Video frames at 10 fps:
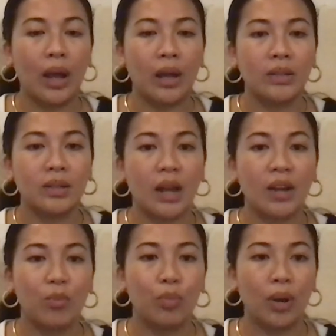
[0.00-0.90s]
And it's kind
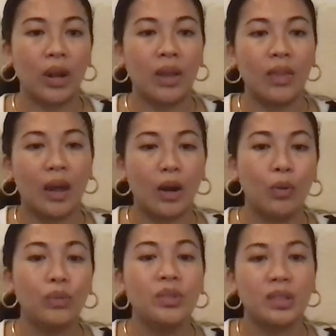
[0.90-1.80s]
of breaking that
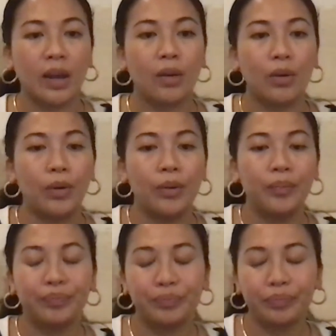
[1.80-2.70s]
own cycle
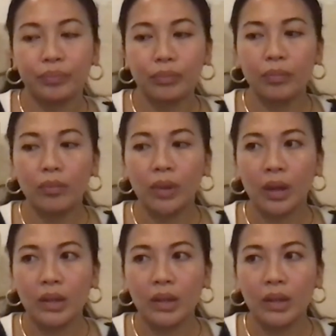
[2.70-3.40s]
and